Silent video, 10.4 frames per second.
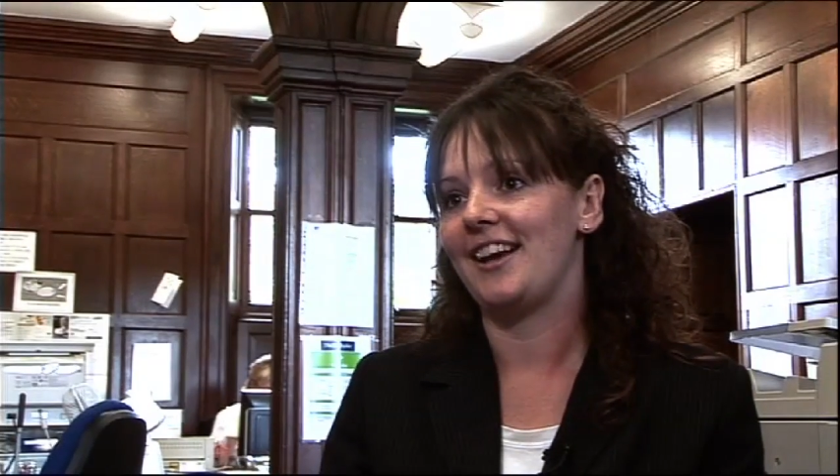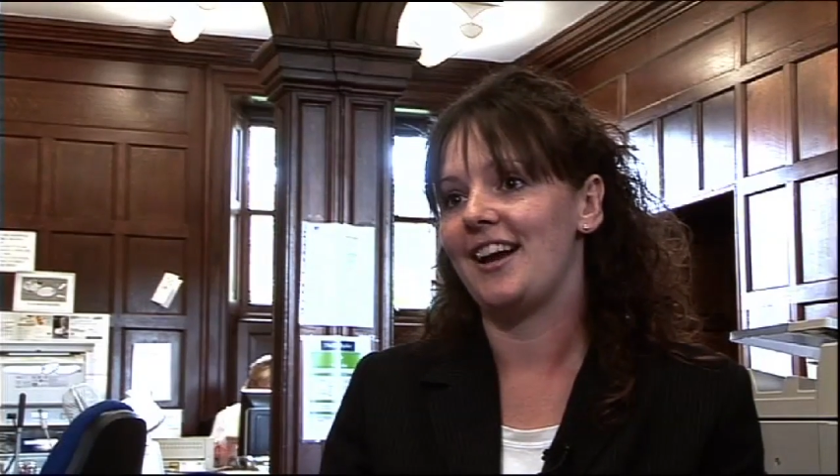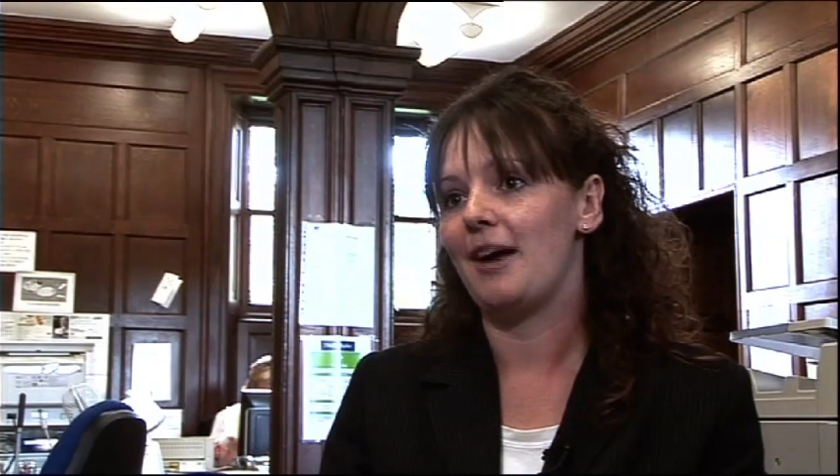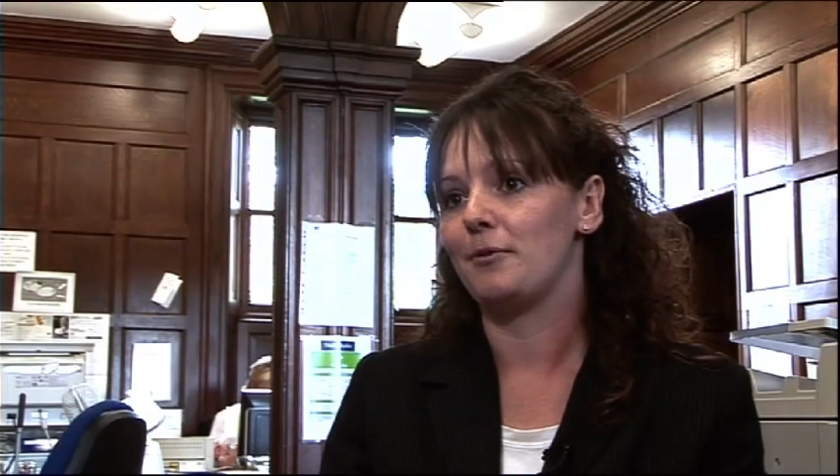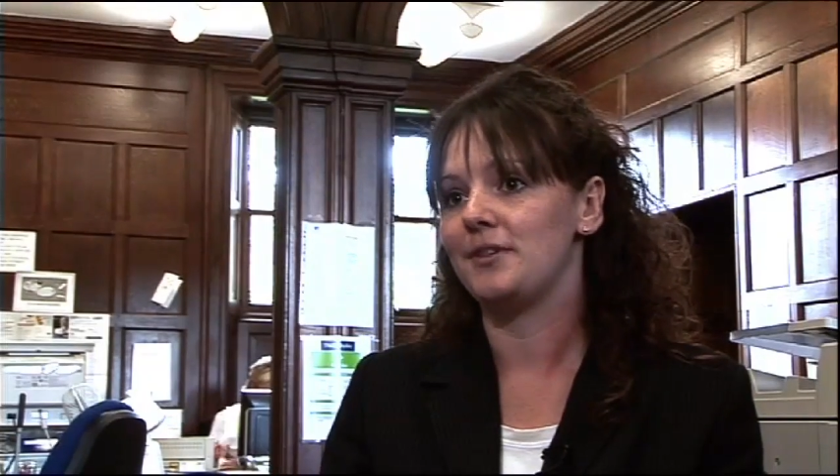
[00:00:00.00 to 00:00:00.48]

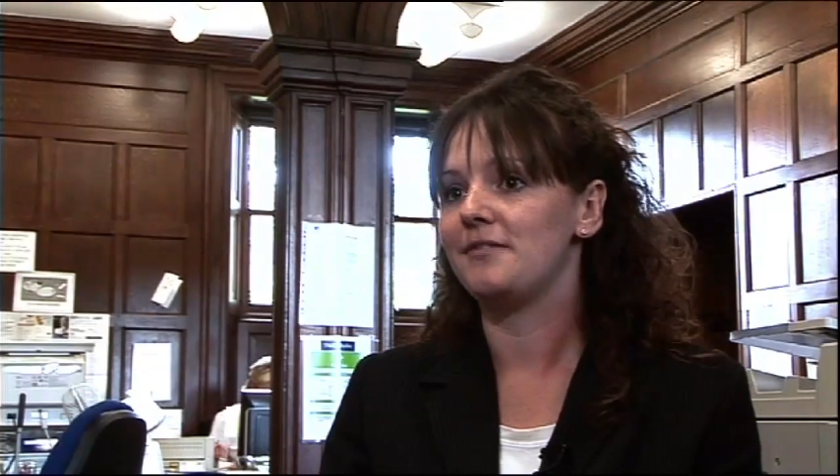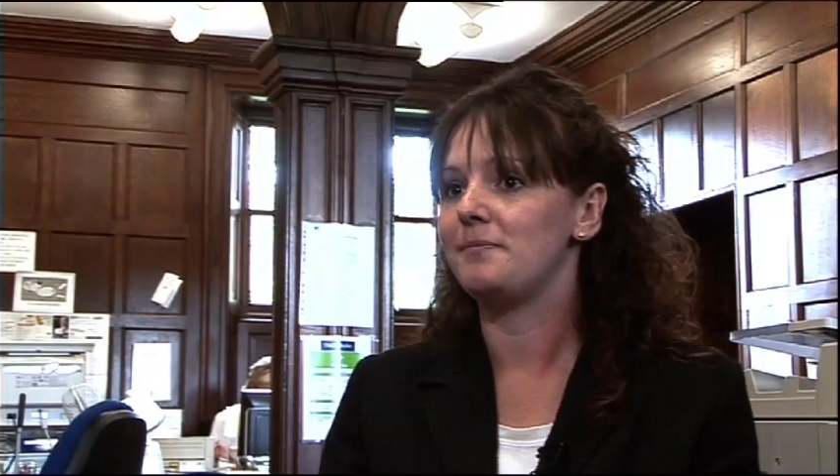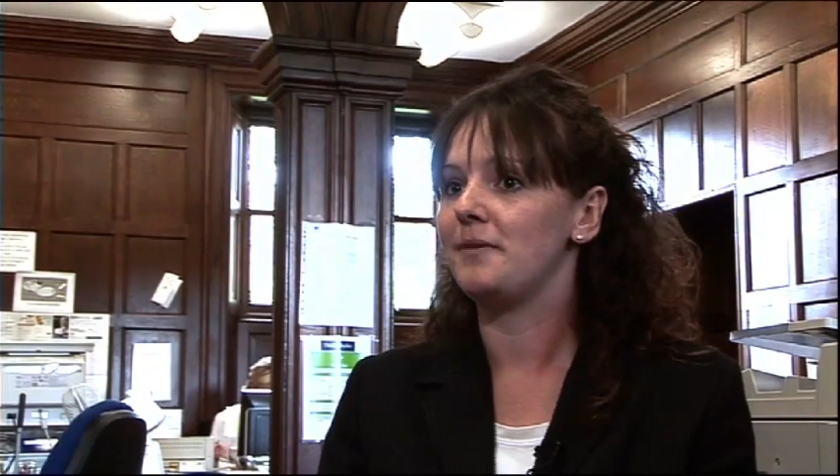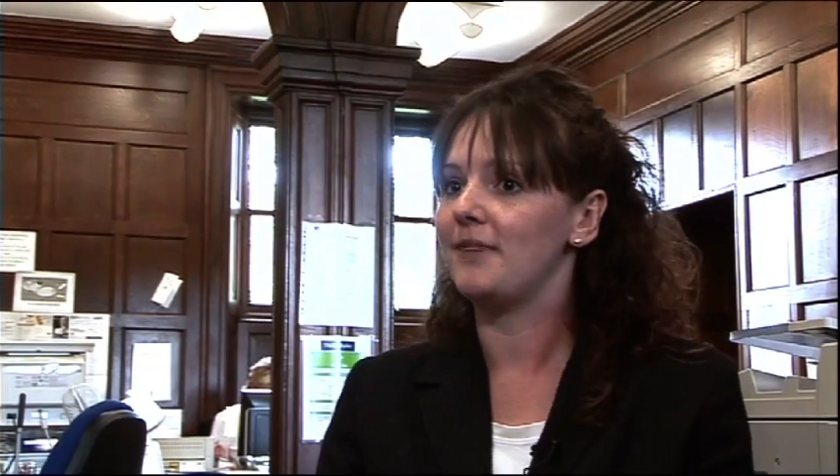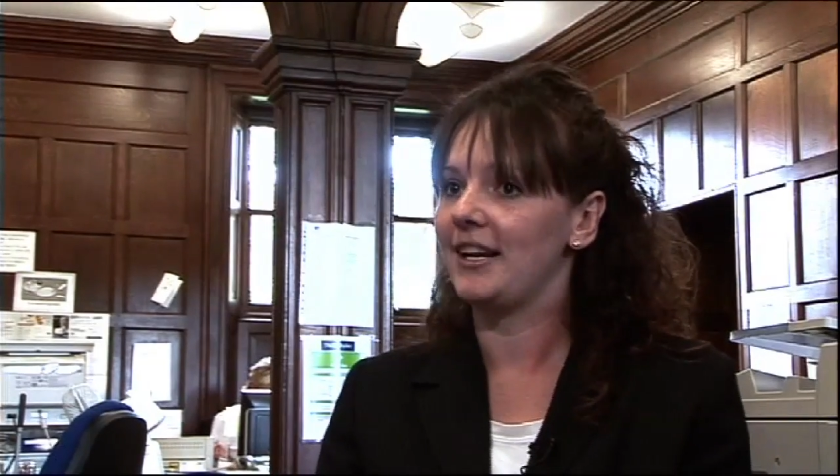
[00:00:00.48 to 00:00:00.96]
that I wouldn't
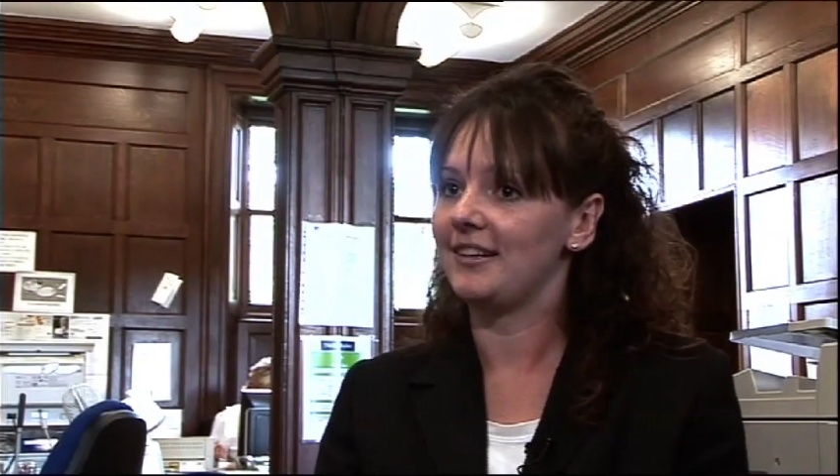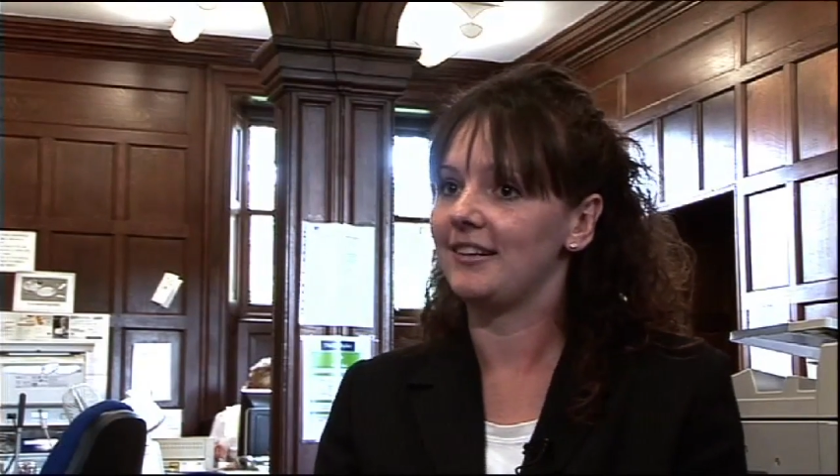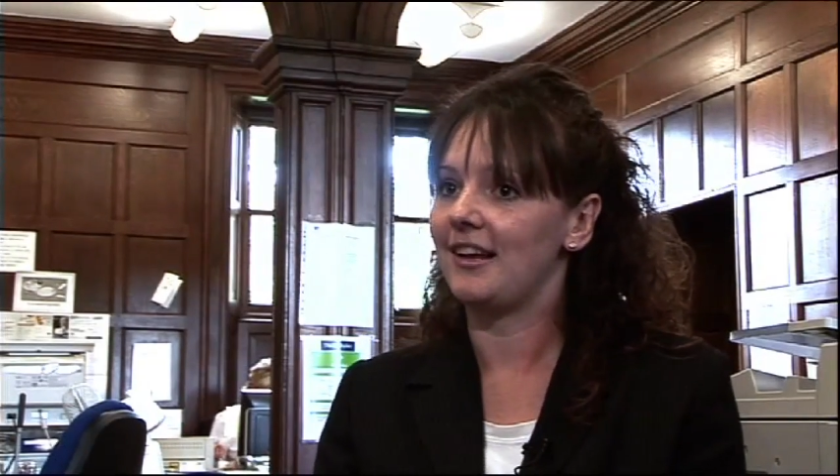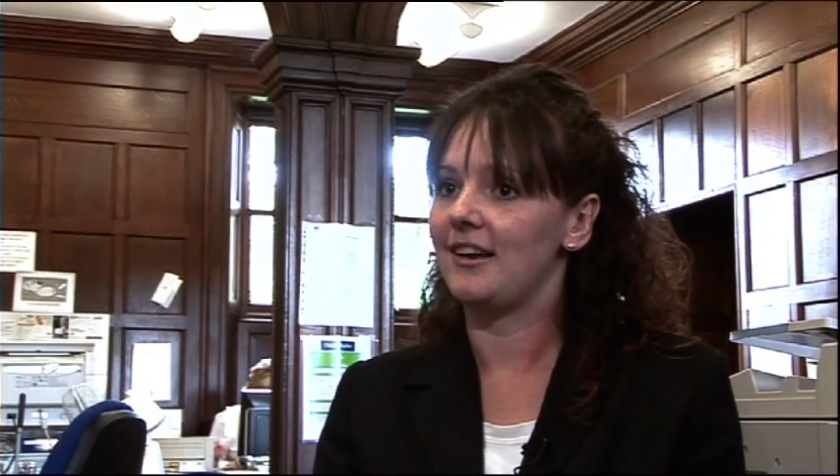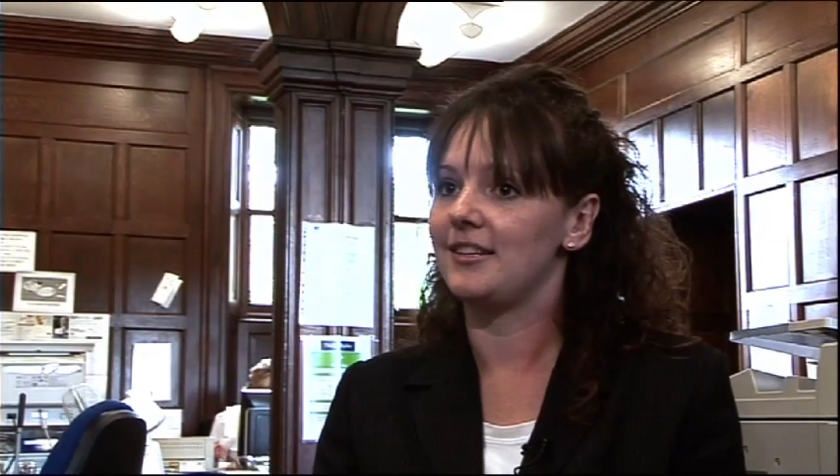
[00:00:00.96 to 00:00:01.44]
have been
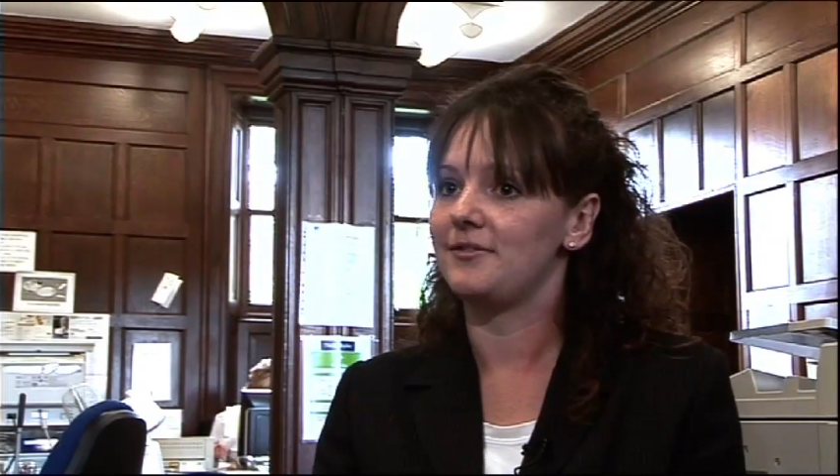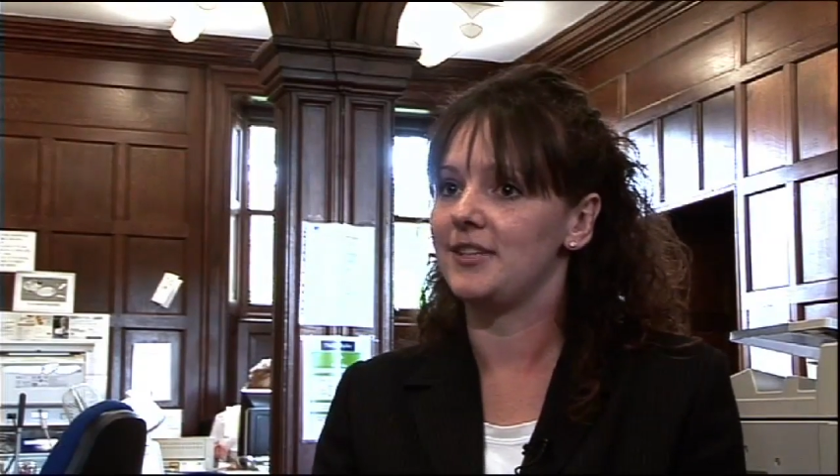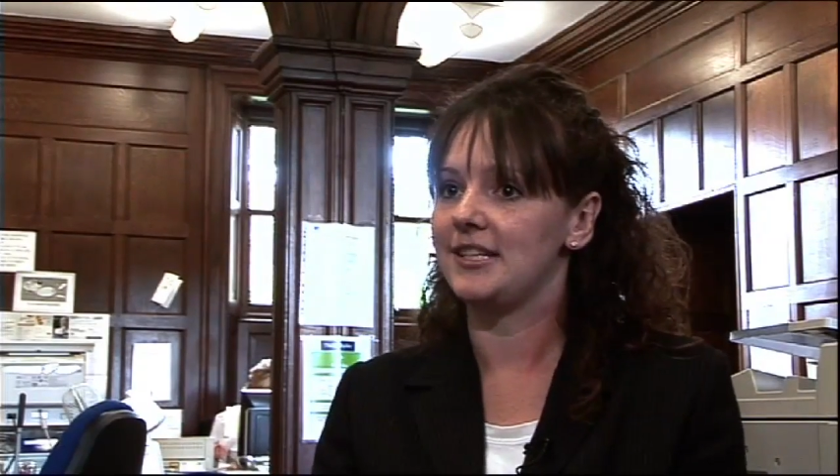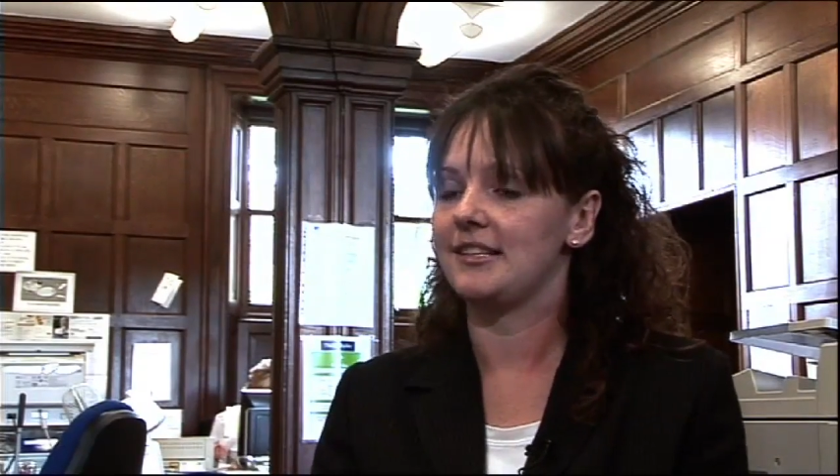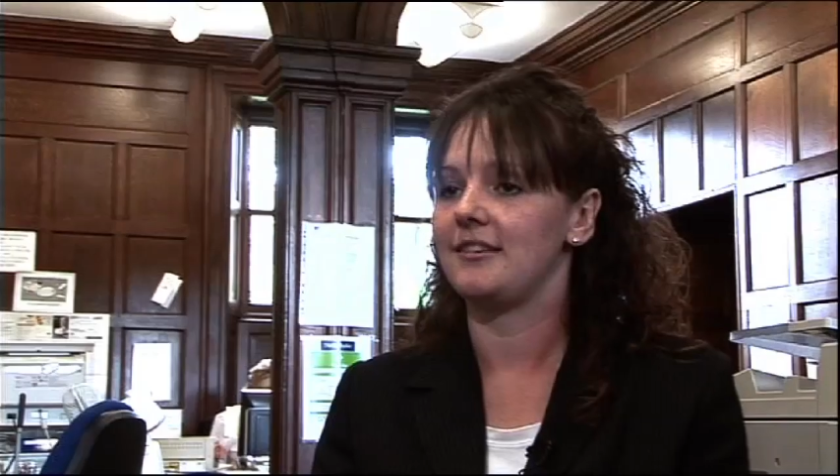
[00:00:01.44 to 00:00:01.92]
recognised
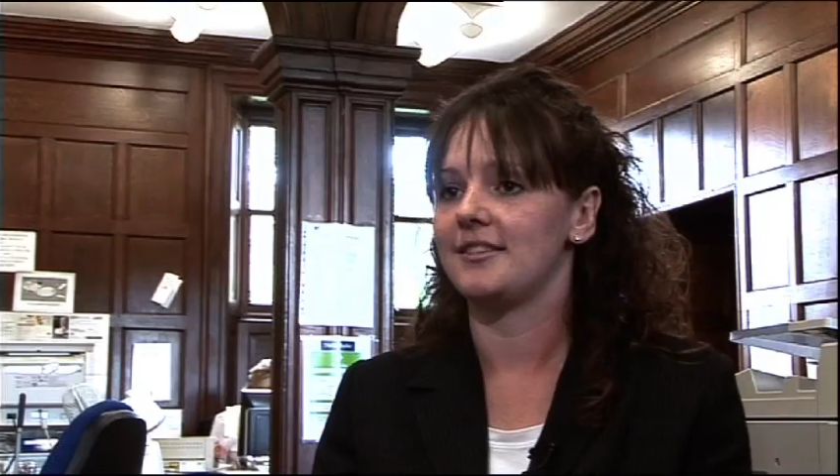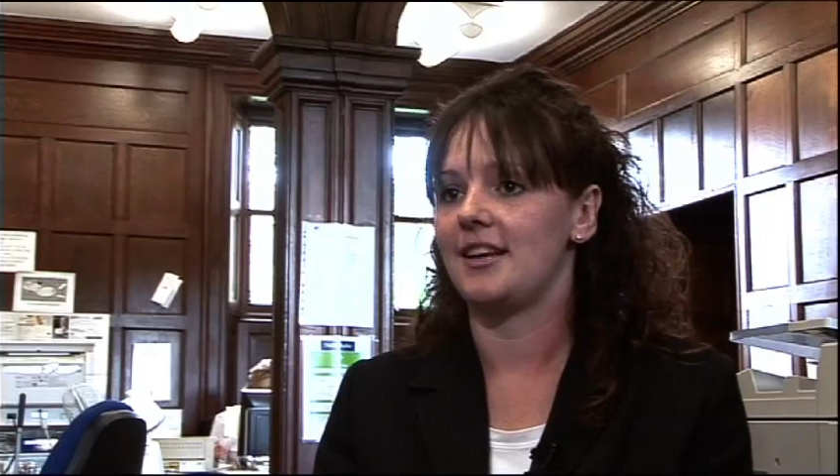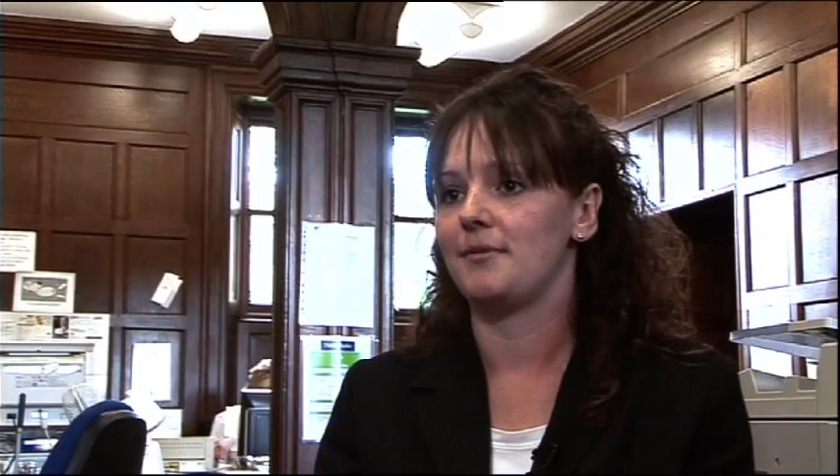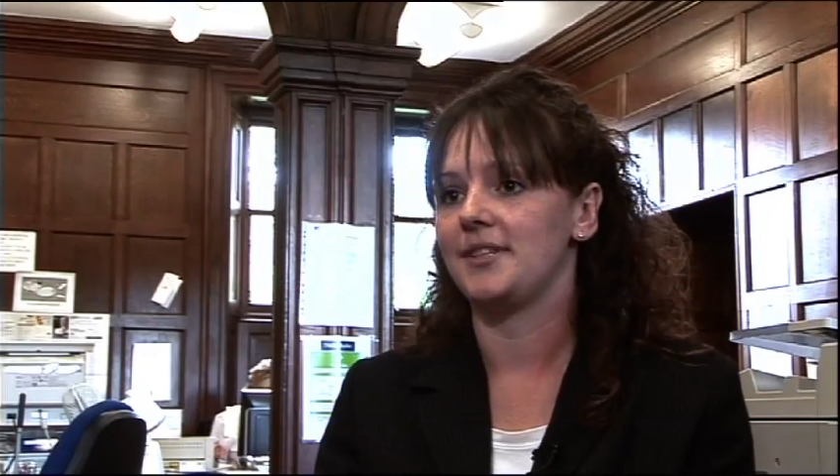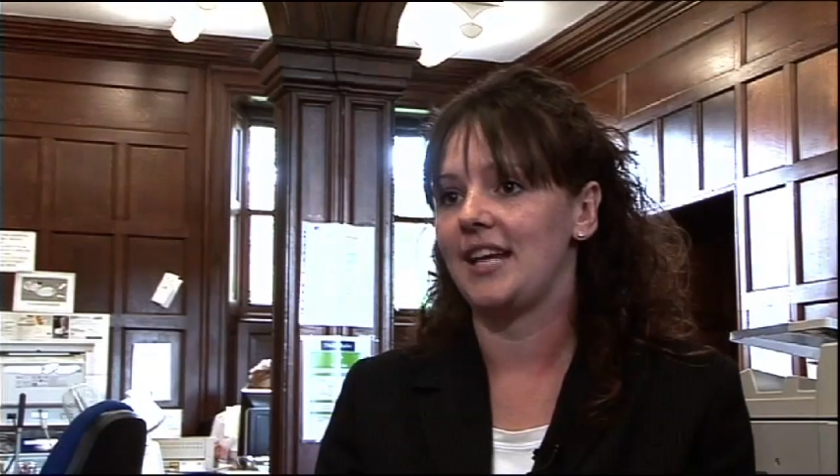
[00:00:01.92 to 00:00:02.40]
for the skills
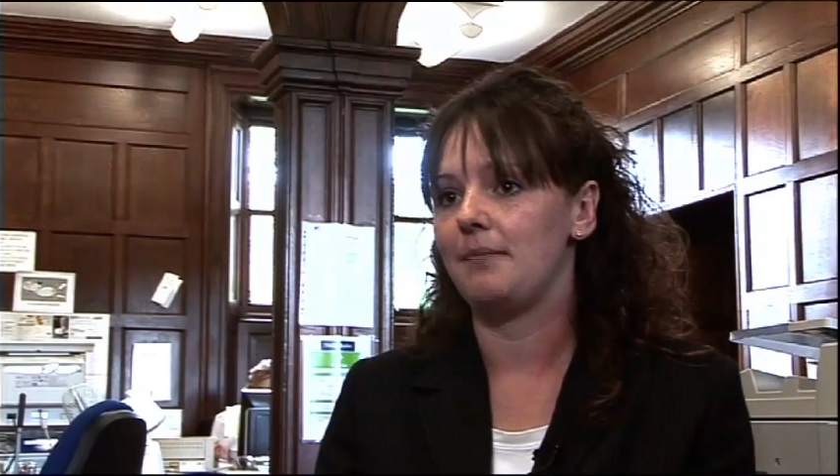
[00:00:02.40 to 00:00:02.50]
that I was